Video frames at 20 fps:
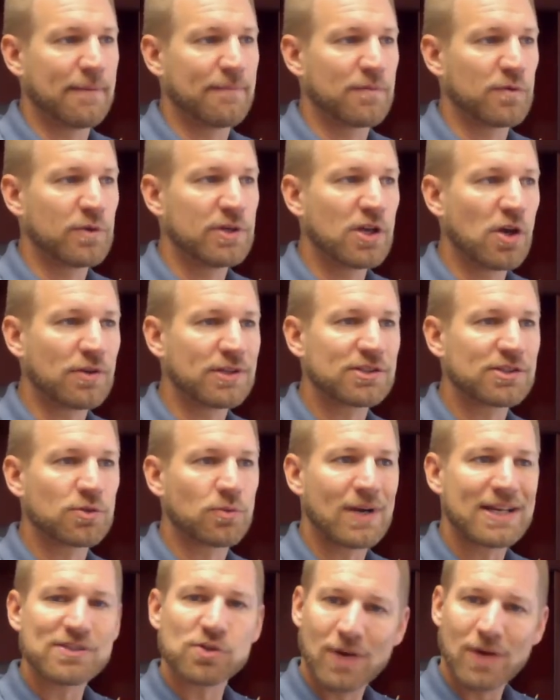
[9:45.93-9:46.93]
We know that the
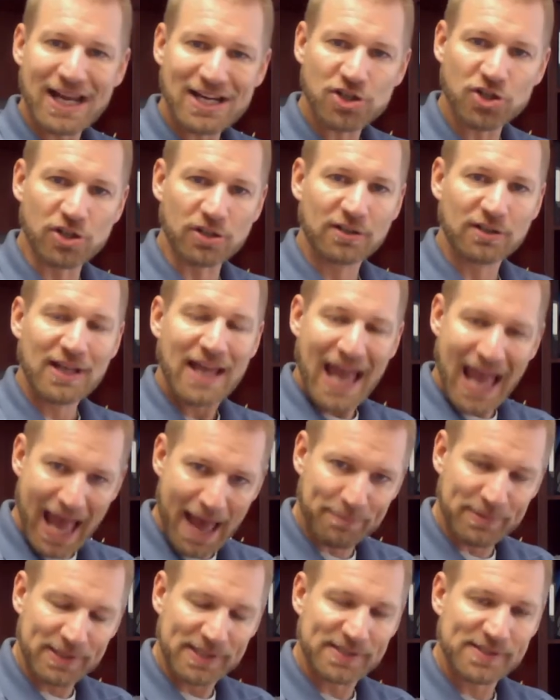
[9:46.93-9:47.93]
resurrection
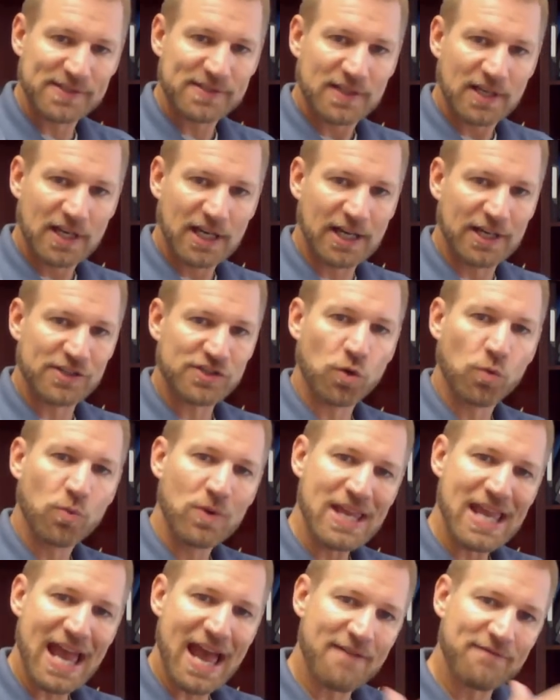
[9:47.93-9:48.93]
happens. So
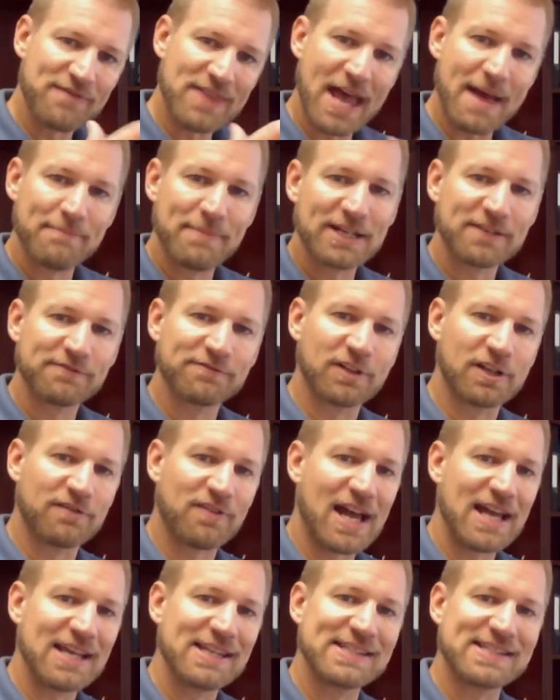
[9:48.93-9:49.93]
we have that benefit of
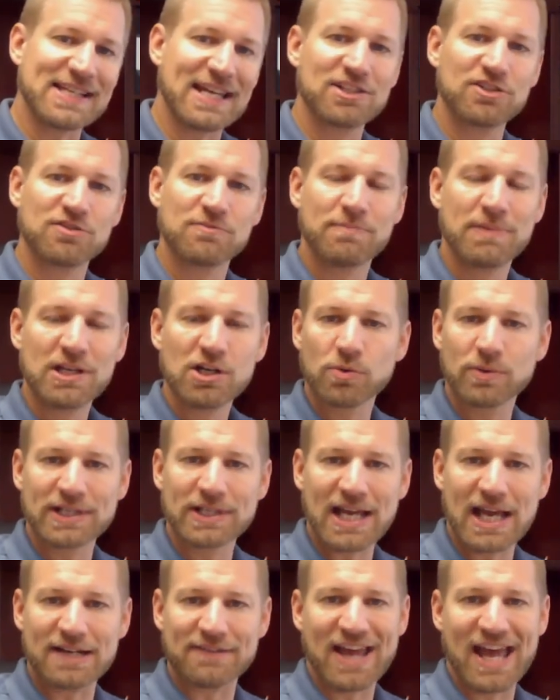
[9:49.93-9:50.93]
hindsight. Peter would
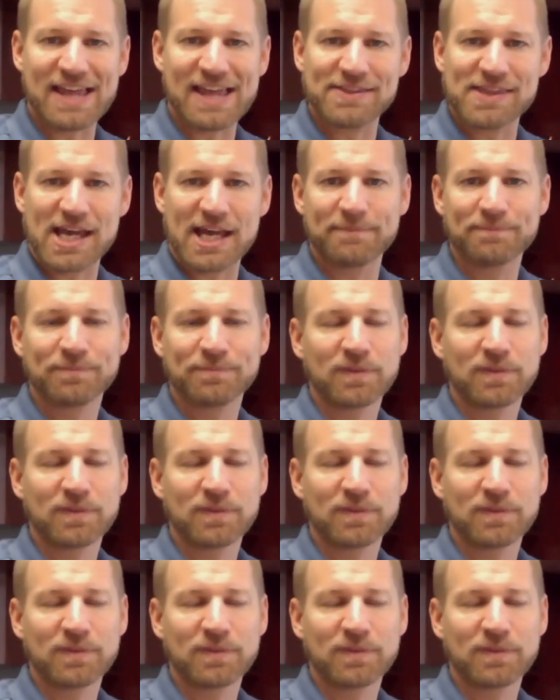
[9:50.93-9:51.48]
not have had that.